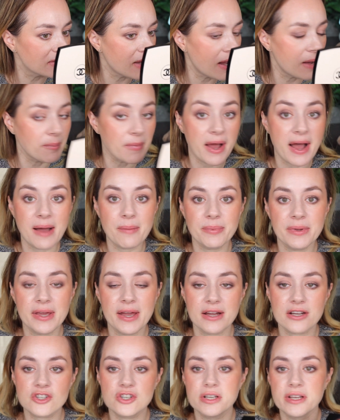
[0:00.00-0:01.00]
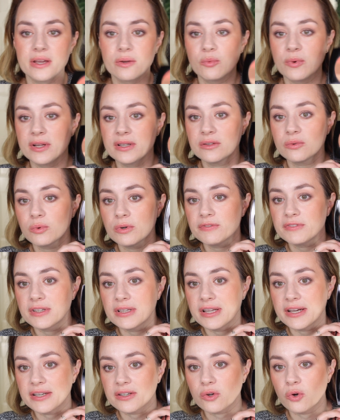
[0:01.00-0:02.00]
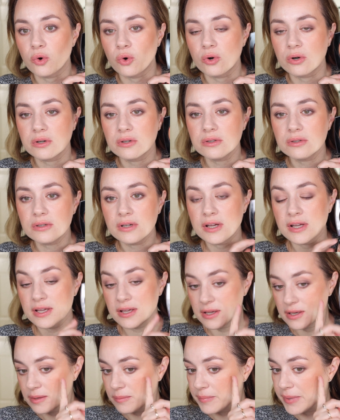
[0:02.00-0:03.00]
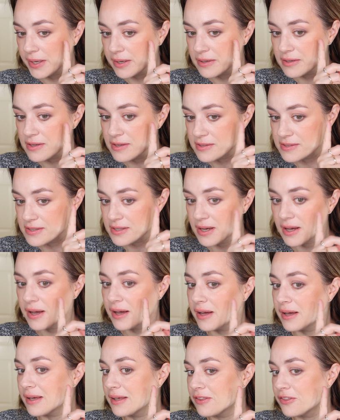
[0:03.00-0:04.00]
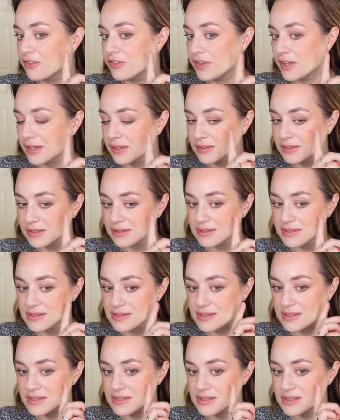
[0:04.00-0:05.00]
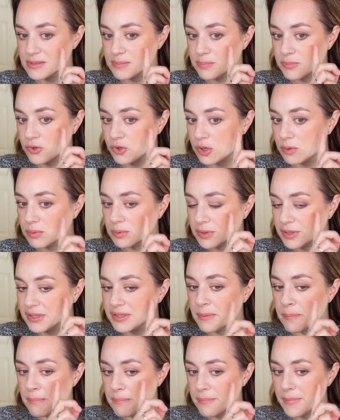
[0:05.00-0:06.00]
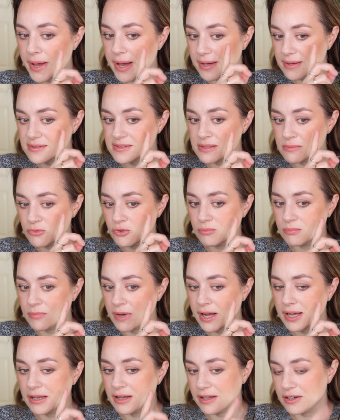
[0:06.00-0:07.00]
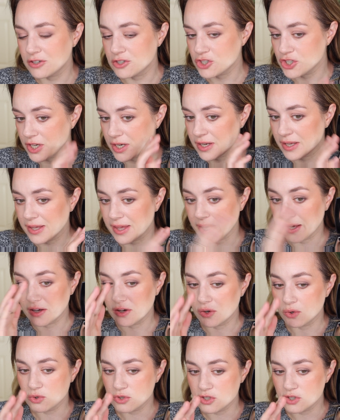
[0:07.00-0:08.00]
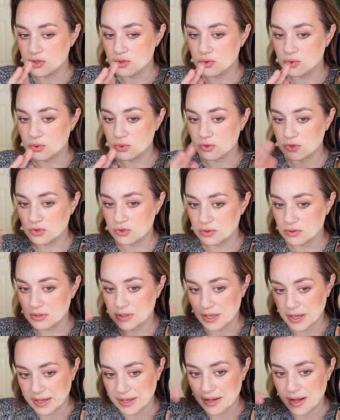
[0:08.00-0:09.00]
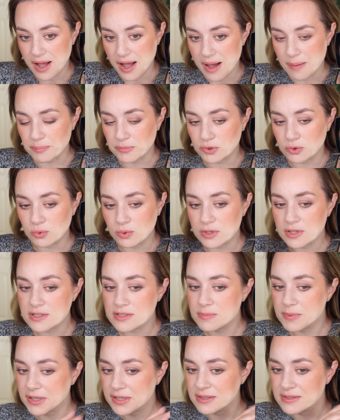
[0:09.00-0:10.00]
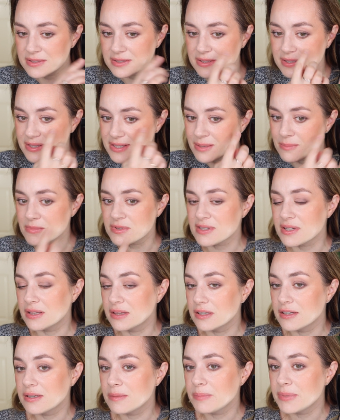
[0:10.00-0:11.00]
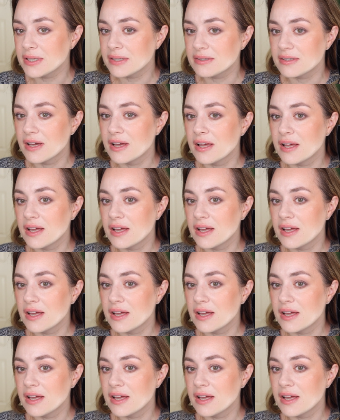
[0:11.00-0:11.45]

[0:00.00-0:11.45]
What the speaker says: I'm happy actually I went with the light coral because I think that this is probably the maximum highlighter shade I can go to, like up towards, because it seems a little bit